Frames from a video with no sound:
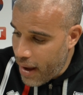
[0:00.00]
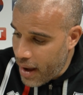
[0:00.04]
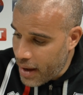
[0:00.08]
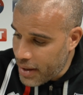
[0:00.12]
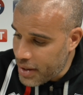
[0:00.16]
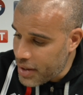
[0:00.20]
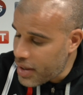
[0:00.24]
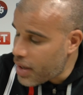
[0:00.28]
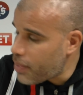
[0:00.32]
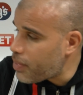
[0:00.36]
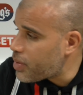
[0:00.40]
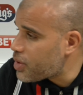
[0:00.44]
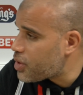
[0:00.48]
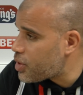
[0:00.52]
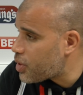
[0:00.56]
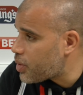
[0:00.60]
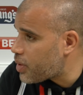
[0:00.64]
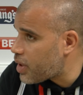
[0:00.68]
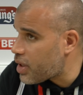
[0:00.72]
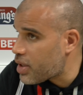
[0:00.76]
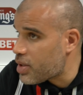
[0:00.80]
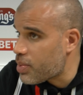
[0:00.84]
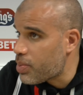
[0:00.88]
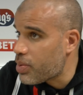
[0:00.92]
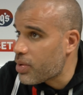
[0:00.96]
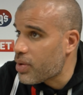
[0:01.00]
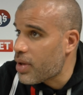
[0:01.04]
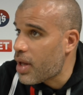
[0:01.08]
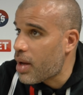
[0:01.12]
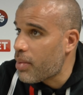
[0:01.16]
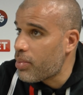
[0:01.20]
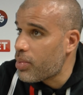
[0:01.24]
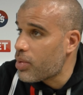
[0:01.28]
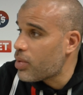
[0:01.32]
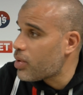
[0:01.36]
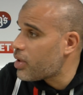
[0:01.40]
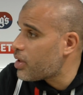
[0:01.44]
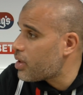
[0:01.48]
any opportunity to put
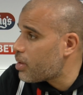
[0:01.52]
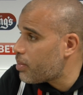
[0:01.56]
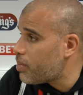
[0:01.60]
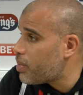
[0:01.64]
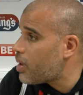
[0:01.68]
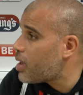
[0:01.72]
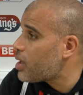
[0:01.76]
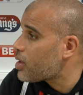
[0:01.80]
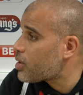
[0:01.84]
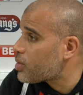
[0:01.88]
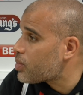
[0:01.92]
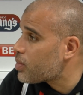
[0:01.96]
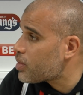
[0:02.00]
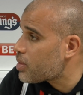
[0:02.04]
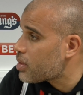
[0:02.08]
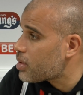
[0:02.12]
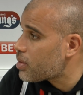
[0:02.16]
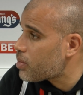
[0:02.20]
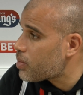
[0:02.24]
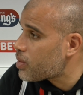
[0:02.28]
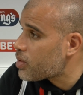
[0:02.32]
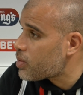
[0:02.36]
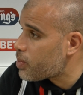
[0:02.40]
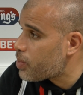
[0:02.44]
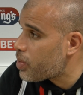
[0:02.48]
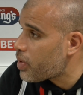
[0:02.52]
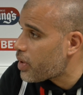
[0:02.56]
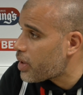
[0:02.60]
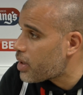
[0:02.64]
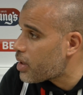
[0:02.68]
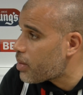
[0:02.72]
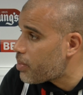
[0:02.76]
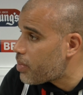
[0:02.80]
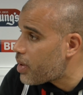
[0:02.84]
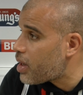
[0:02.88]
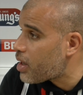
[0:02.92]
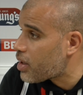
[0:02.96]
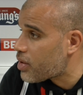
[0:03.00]
that ball in the box was put
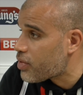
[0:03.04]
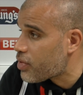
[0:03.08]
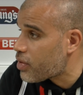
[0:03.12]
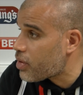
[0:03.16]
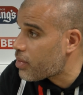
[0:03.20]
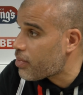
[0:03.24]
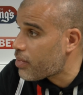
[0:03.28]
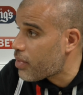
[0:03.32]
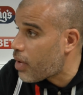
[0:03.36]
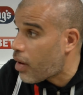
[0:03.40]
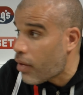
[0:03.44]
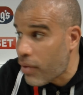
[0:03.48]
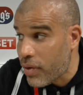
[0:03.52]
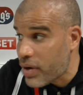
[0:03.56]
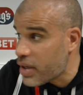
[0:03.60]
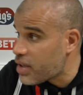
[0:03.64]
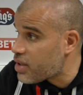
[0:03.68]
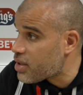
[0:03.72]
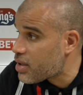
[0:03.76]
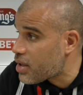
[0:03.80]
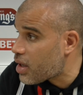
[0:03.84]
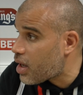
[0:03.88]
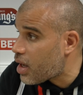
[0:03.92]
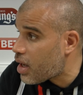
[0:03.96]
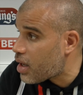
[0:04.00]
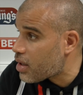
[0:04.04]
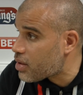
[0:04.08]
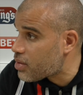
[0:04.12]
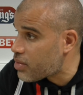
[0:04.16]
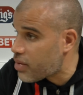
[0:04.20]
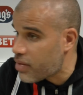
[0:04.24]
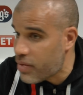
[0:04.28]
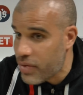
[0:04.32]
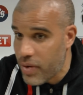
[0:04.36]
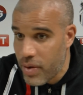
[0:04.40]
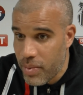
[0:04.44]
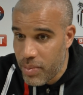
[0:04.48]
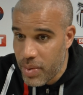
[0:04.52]
in the box from restarts,
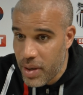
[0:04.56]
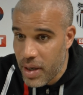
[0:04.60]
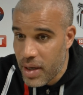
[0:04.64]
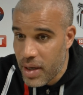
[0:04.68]
whether it